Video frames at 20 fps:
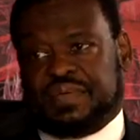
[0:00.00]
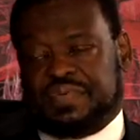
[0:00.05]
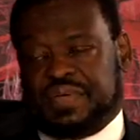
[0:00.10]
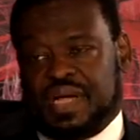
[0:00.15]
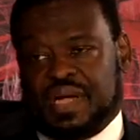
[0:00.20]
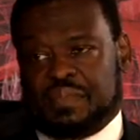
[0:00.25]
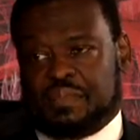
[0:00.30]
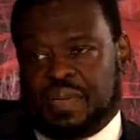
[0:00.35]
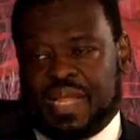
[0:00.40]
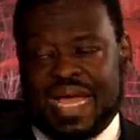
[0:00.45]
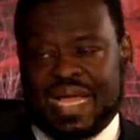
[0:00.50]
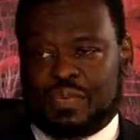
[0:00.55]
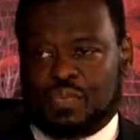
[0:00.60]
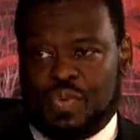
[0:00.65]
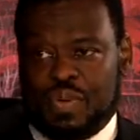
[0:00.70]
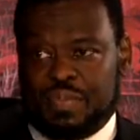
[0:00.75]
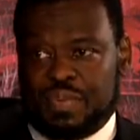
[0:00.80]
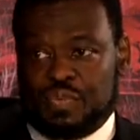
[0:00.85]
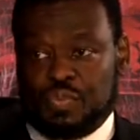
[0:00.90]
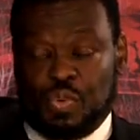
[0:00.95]
of young black
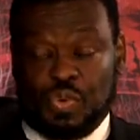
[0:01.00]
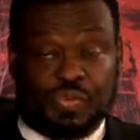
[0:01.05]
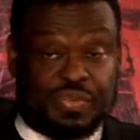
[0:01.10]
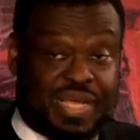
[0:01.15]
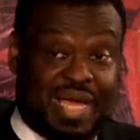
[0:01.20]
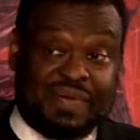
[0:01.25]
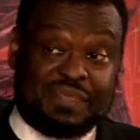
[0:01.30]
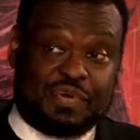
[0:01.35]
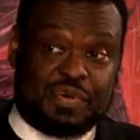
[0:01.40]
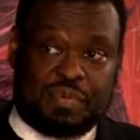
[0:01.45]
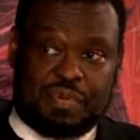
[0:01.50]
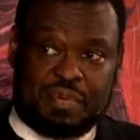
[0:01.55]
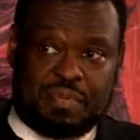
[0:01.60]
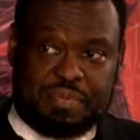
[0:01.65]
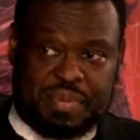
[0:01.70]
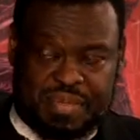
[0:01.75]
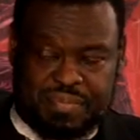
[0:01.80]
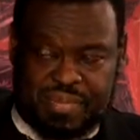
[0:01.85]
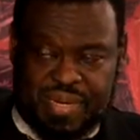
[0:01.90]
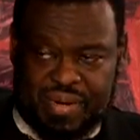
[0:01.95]
women will never
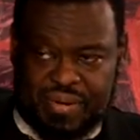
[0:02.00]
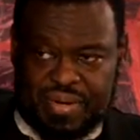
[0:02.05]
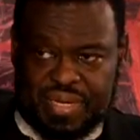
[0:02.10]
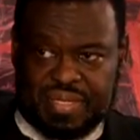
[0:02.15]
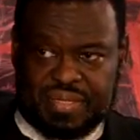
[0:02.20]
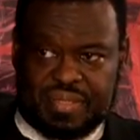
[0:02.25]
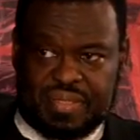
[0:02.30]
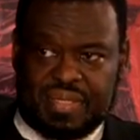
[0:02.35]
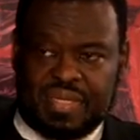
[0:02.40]
be married.